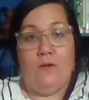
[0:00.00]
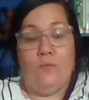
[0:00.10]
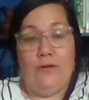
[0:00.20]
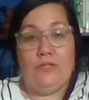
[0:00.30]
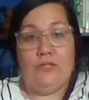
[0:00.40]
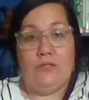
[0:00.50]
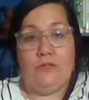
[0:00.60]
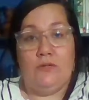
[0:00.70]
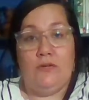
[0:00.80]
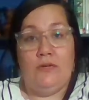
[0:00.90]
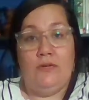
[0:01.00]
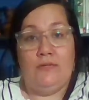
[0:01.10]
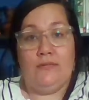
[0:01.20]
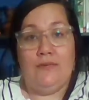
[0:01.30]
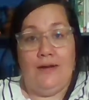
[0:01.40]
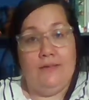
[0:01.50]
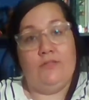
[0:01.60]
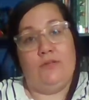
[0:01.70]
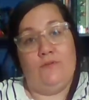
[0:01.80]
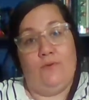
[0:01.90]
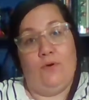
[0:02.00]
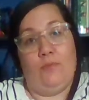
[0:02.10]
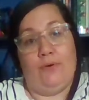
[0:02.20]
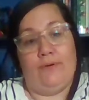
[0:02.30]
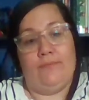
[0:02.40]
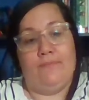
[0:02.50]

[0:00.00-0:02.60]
which is kind of slow for a bird.